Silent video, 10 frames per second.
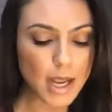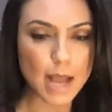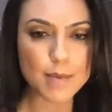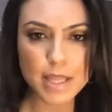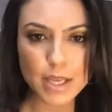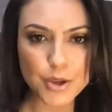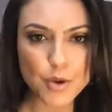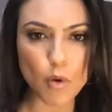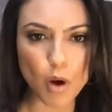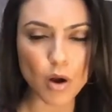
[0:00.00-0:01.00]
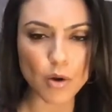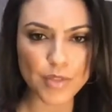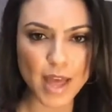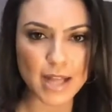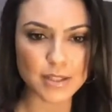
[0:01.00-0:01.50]
I mean, they knew all
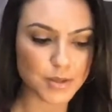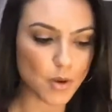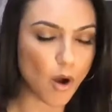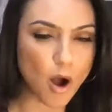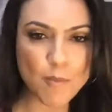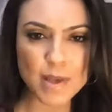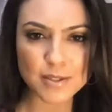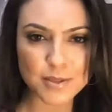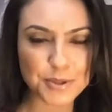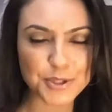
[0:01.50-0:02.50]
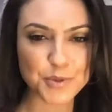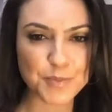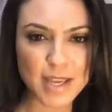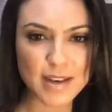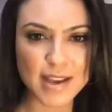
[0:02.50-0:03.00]
that. So all my social
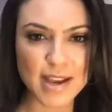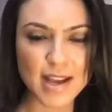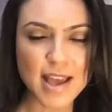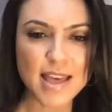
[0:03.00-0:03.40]
media